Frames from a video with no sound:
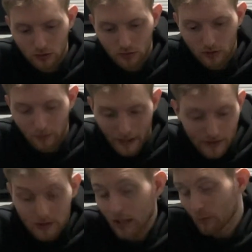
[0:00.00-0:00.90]
demand. It's
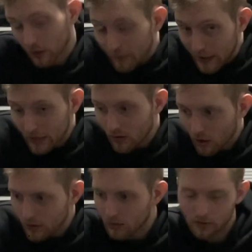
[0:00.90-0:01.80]
a lot more demanding
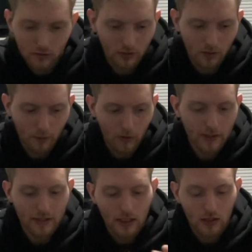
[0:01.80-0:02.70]
on your
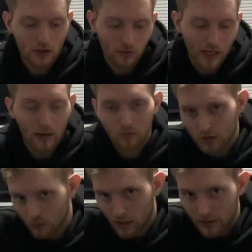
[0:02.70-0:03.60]
components. So that
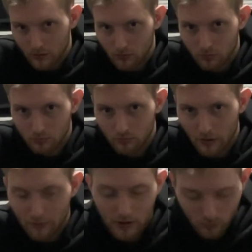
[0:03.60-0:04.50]
is why your
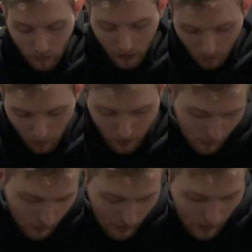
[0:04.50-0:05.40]
FPS will be lower in
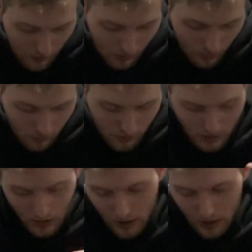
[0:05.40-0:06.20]
those ones.